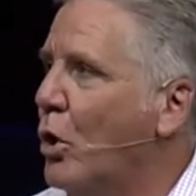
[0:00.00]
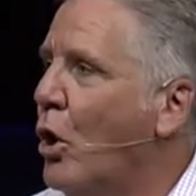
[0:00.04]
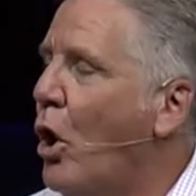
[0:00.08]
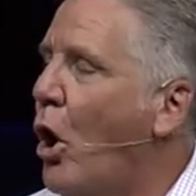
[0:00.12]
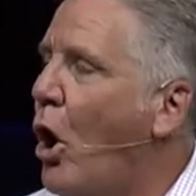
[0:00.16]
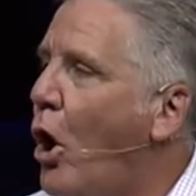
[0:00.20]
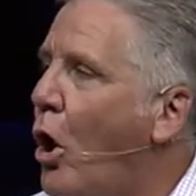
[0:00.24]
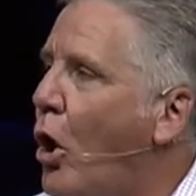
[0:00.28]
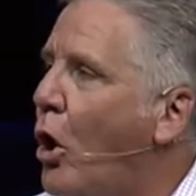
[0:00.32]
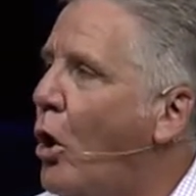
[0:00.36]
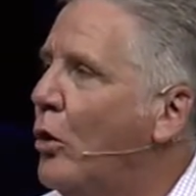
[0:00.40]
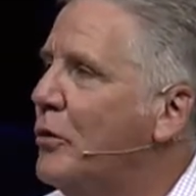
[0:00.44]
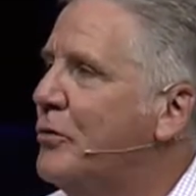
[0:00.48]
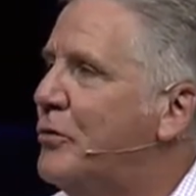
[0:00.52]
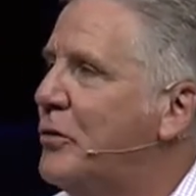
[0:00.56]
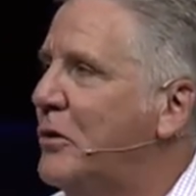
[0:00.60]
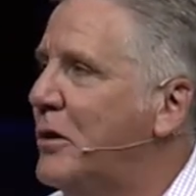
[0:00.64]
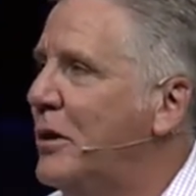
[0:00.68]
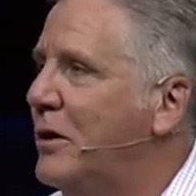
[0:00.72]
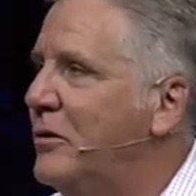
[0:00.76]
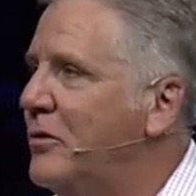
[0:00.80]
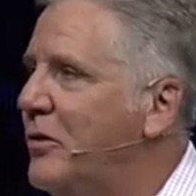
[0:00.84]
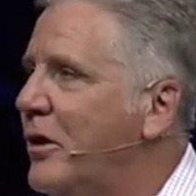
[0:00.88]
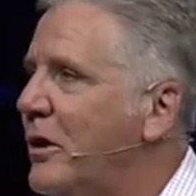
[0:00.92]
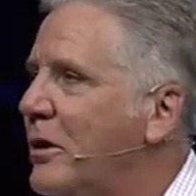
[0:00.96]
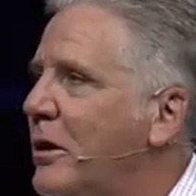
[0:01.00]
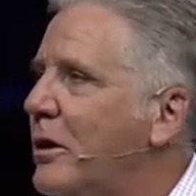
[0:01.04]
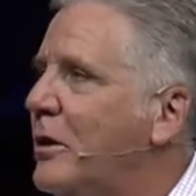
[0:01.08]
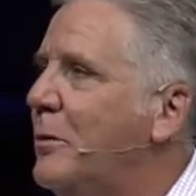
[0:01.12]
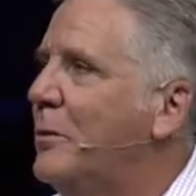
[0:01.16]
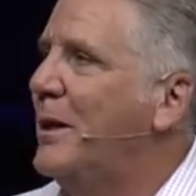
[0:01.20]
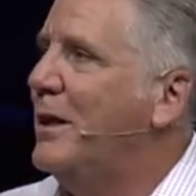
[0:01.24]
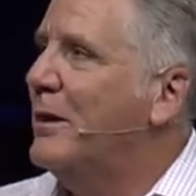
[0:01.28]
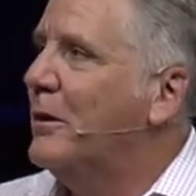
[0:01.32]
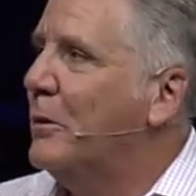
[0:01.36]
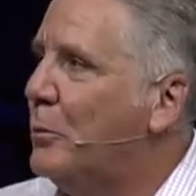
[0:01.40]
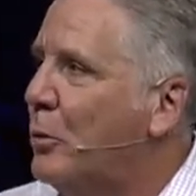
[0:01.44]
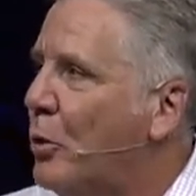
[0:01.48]
We're all to
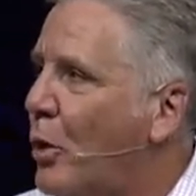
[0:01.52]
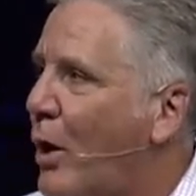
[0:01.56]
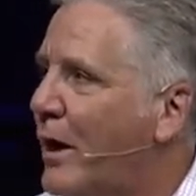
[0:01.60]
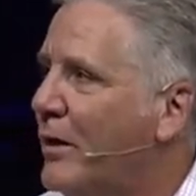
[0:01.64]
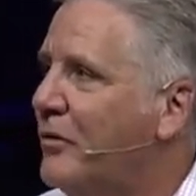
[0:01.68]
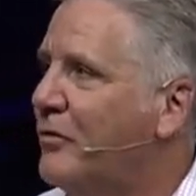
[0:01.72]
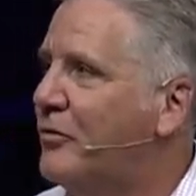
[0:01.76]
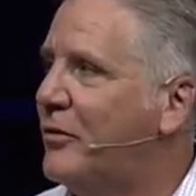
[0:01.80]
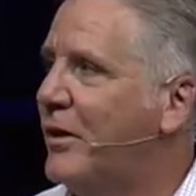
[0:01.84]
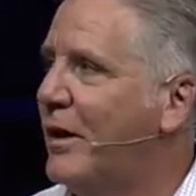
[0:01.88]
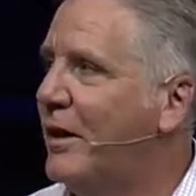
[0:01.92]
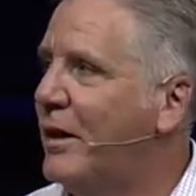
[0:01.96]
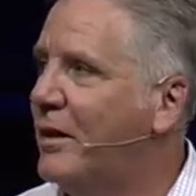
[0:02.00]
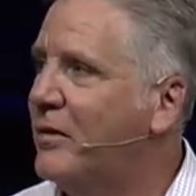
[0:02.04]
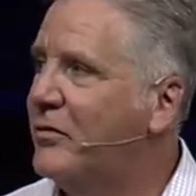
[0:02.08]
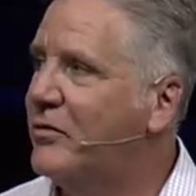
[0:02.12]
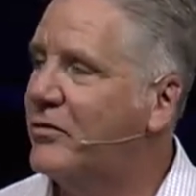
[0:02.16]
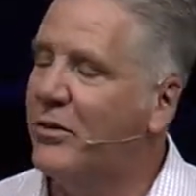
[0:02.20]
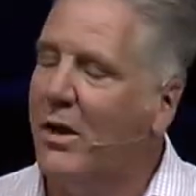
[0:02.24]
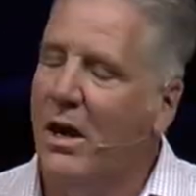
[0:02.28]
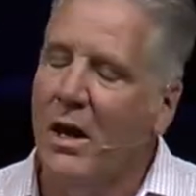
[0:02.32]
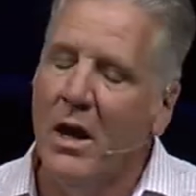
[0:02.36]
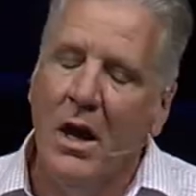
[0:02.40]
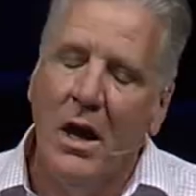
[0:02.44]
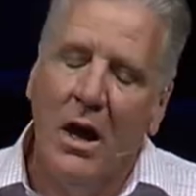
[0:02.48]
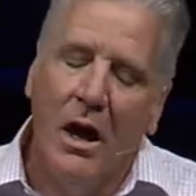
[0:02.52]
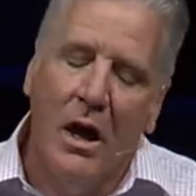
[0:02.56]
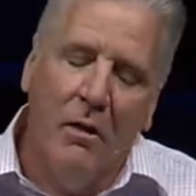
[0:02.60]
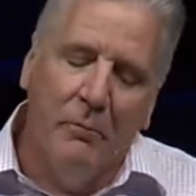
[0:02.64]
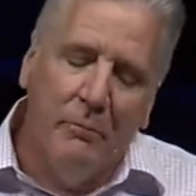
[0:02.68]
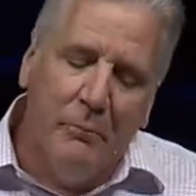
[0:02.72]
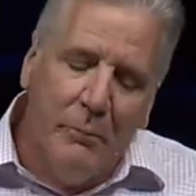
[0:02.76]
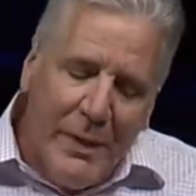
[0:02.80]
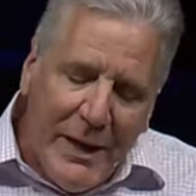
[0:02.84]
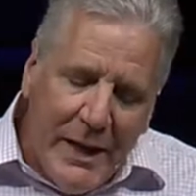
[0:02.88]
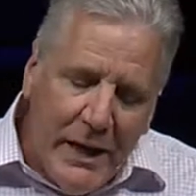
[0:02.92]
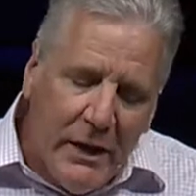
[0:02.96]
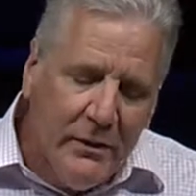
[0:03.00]
continually be in the process
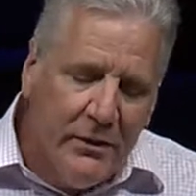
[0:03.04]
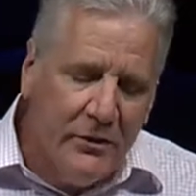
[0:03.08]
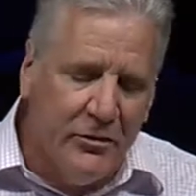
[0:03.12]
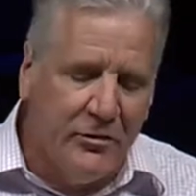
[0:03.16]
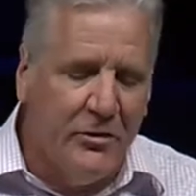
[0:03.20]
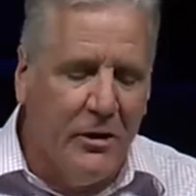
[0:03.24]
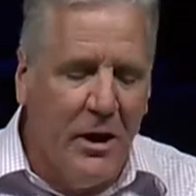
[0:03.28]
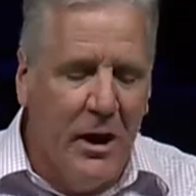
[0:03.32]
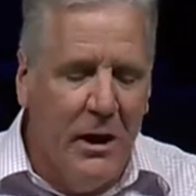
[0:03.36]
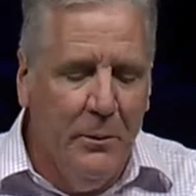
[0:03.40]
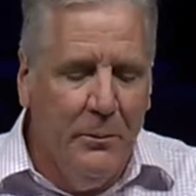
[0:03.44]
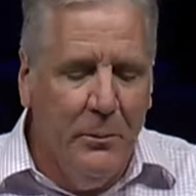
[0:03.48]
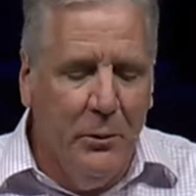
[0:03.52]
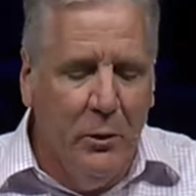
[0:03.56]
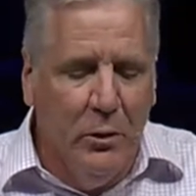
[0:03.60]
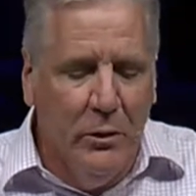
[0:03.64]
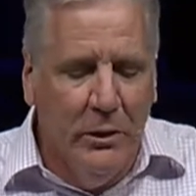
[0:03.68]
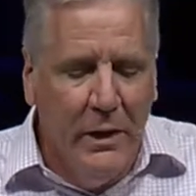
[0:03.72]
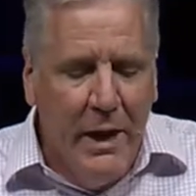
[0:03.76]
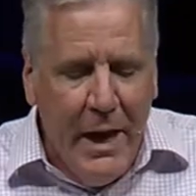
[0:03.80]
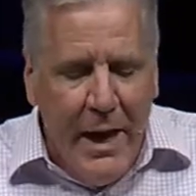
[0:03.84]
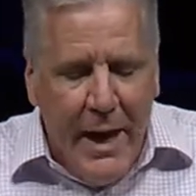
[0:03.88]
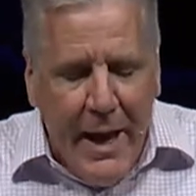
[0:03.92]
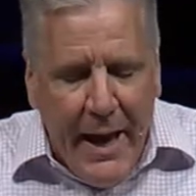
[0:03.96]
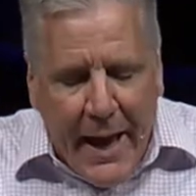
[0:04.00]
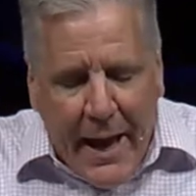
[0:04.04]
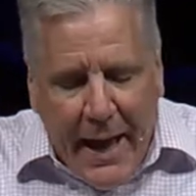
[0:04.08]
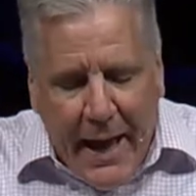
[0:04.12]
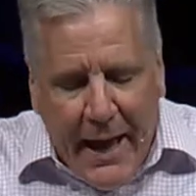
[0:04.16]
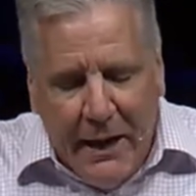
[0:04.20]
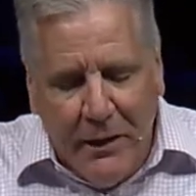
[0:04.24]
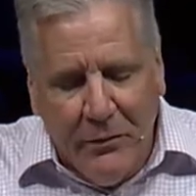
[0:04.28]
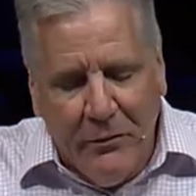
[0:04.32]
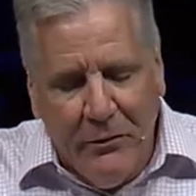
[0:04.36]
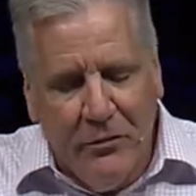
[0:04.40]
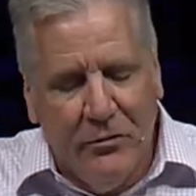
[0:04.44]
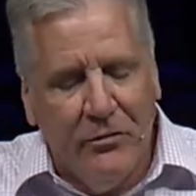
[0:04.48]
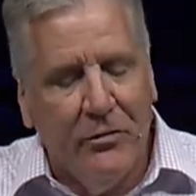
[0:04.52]
of being discipled
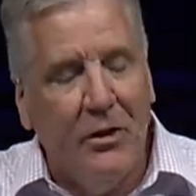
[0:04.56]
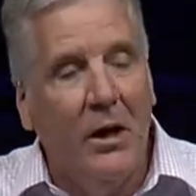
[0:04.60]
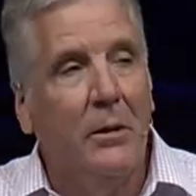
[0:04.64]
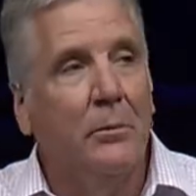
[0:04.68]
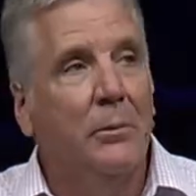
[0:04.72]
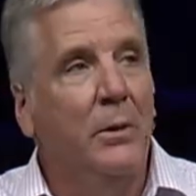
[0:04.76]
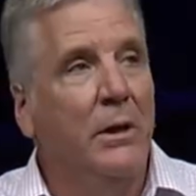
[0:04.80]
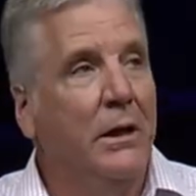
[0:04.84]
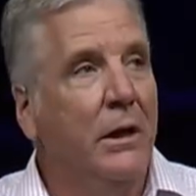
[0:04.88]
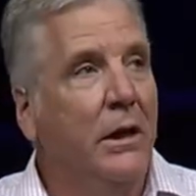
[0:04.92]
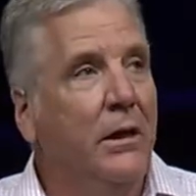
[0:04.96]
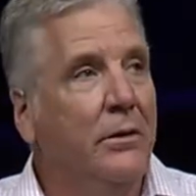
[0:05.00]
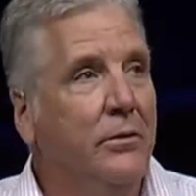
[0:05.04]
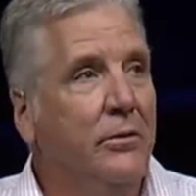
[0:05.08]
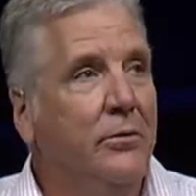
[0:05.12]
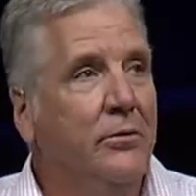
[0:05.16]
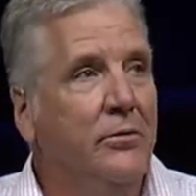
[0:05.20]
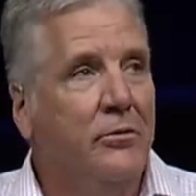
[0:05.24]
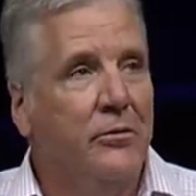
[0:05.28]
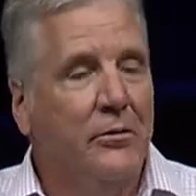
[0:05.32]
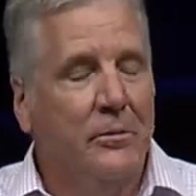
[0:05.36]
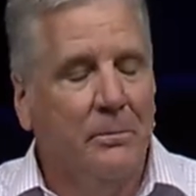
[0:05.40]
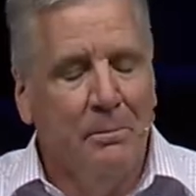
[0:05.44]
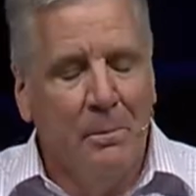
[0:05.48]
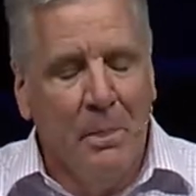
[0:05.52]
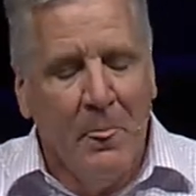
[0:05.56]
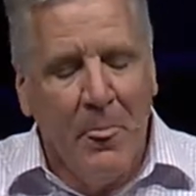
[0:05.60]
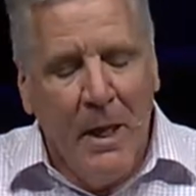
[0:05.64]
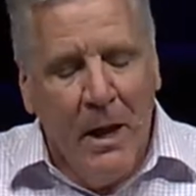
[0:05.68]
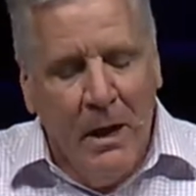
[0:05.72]
and of discipling others.